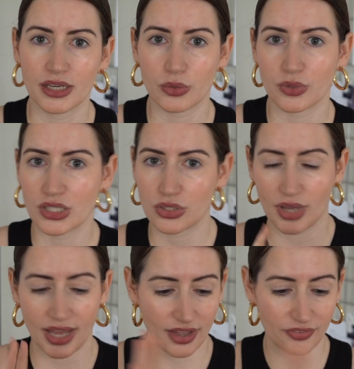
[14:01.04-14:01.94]
agree to
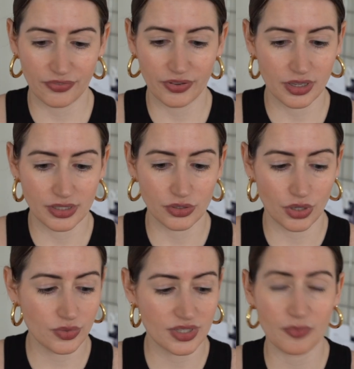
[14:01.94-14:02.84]
have,
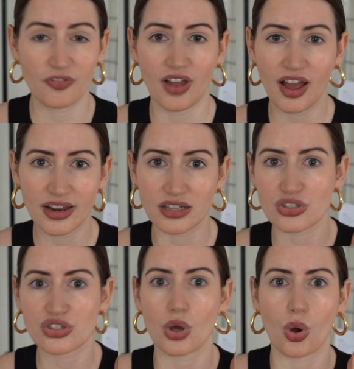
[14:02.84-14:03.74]
some
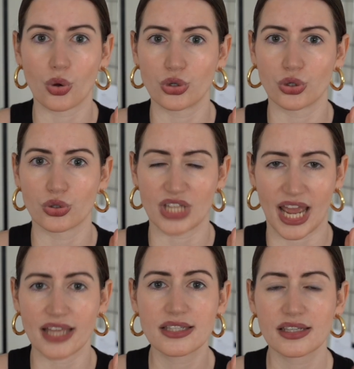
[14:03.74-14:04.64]
flyers on your
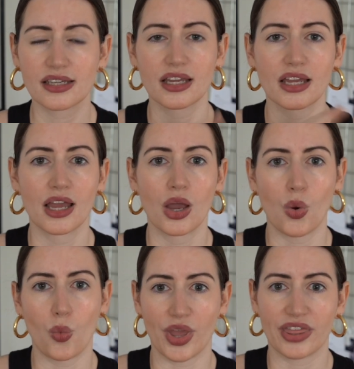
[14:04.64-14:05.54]
desk
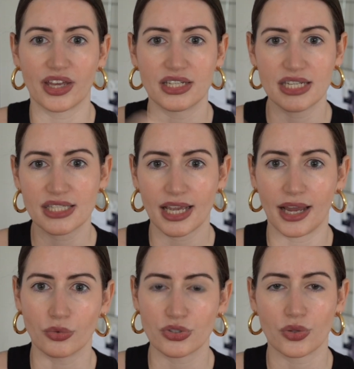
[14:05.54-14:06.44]
with a
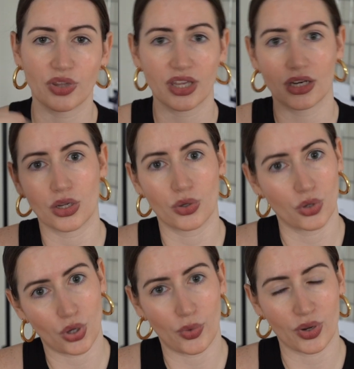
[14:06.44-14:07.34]
discount, so they can
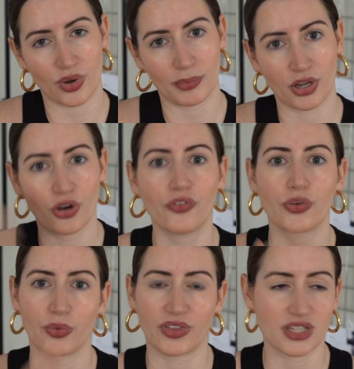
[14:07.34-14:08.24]
go and grab a coffee
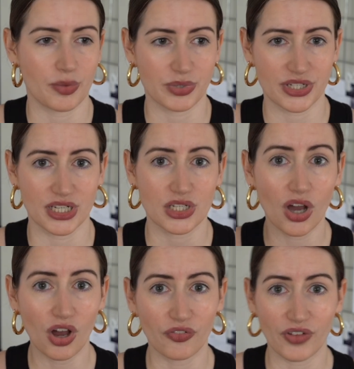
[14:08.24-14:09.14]
with 10%
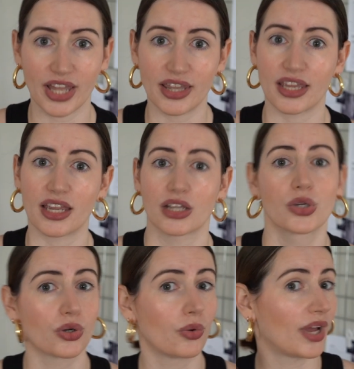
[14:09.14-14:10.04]
off and they can
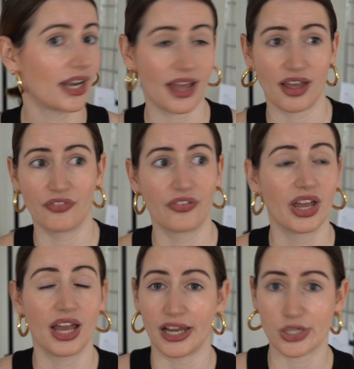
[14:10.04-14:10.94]
go and have
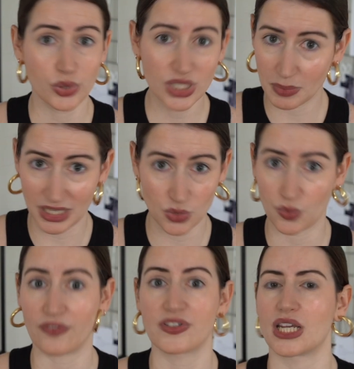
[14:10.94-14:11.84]
a treatment
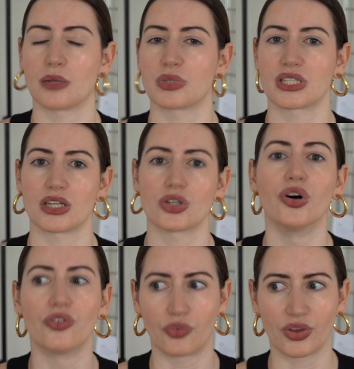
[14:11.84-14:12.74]
with 10%
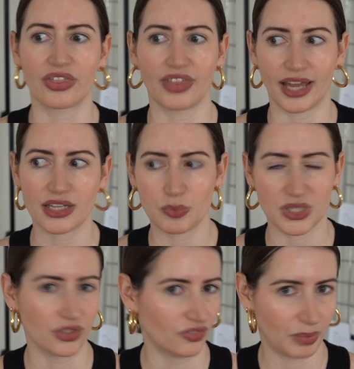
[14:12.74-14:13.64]
off with that
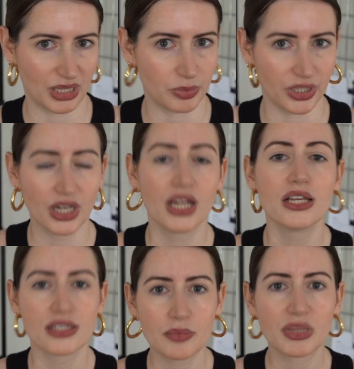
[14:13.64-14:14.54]
piece of paper.
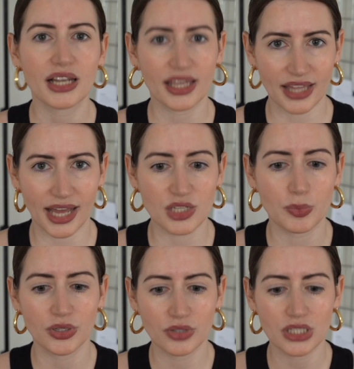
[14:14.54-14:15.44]
Something like that, but
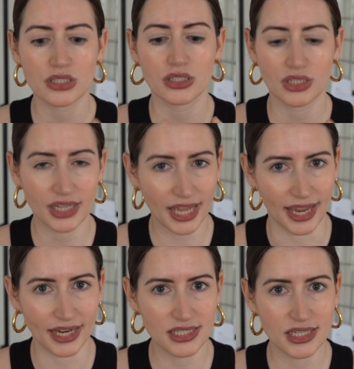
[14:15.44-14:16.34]
you need to
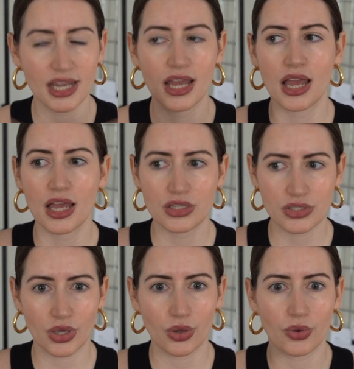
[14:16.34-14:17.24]
connect.
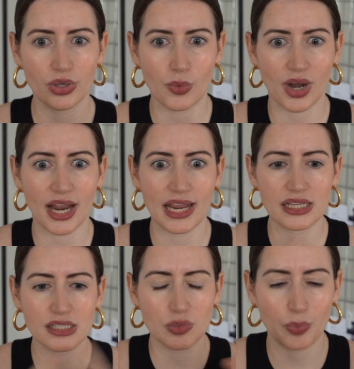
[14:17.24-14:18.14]
So you are
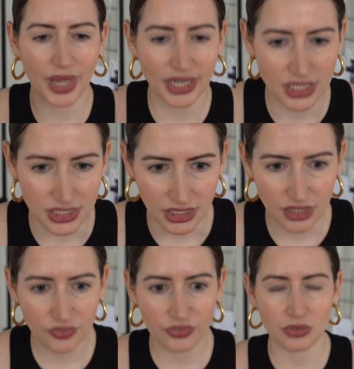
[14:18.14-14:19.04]
expanding
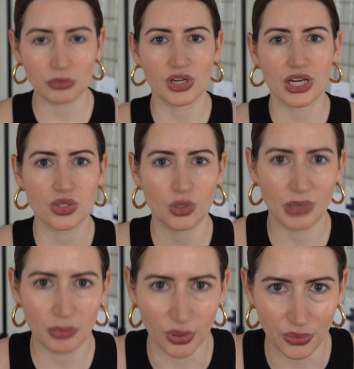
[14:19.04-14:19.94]
from your little
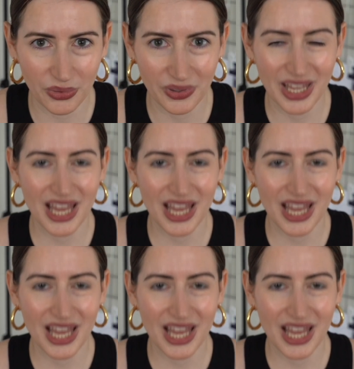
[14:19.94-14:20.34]
bubble.